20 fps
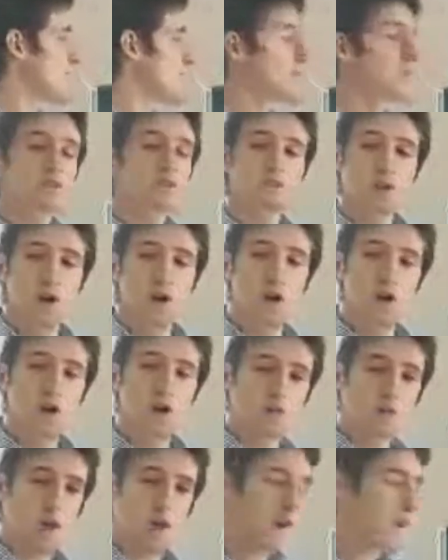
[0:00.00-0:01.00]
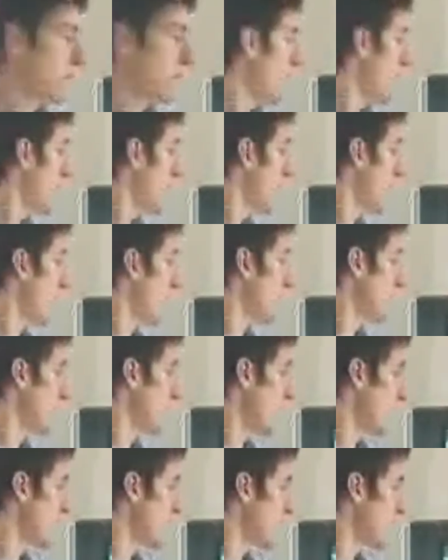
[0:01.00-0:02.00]
So right about 5
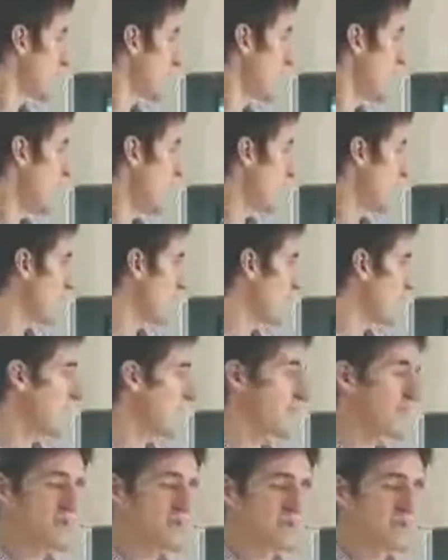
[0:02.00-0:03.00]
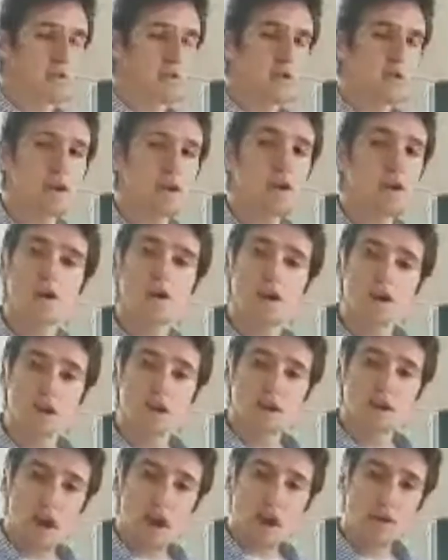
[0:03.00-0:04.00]
seconds the card appears.
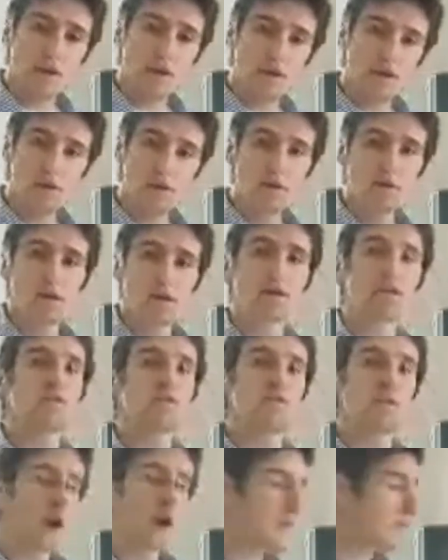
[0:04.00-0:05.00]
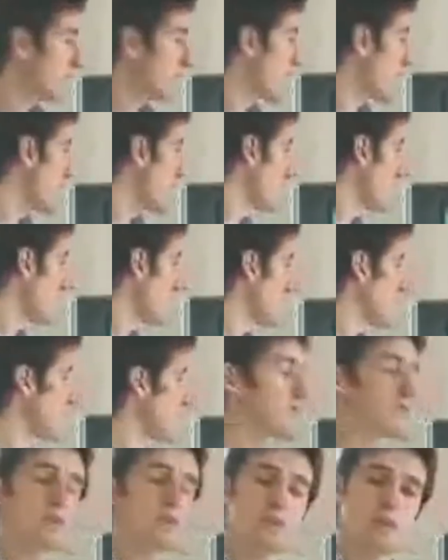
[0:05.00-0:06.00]
Now I know it takes 5 seconds
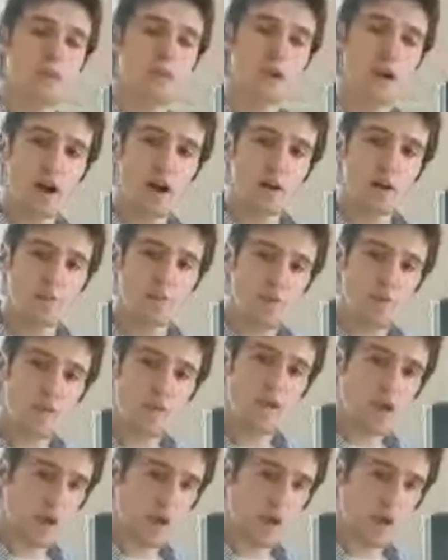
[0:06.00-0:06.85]
for the